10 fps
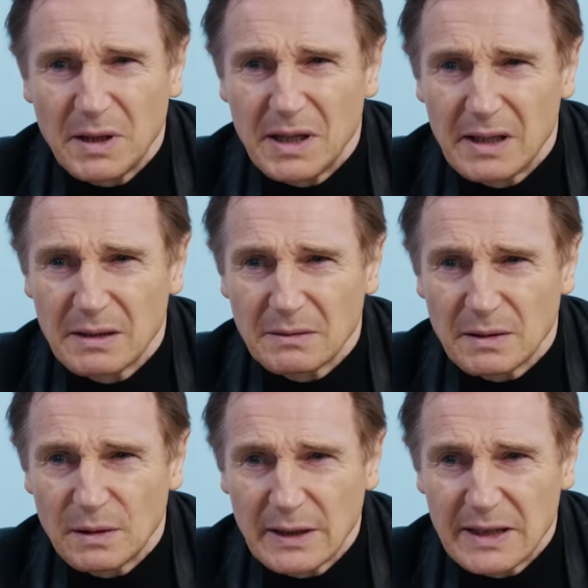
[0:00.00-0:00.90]
in my
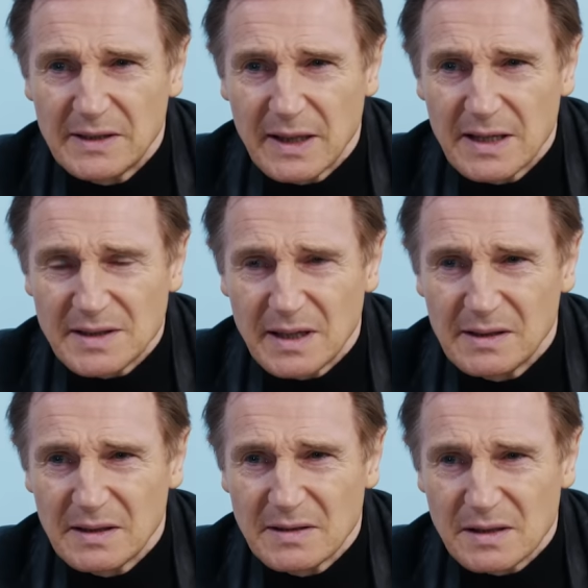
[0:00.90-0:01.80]
early days I
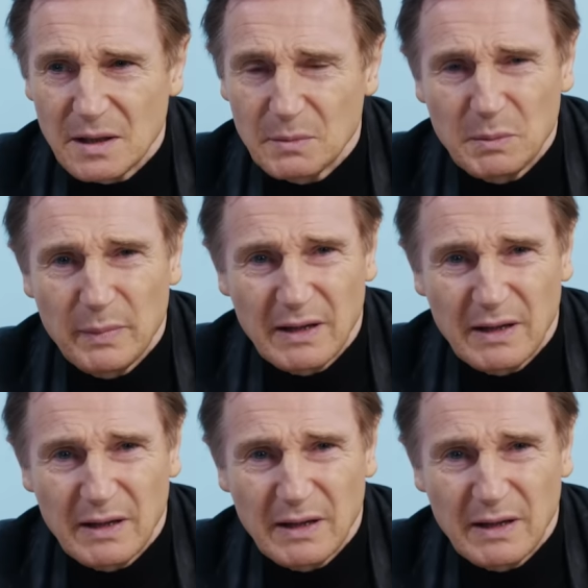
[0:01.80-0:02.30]
did some in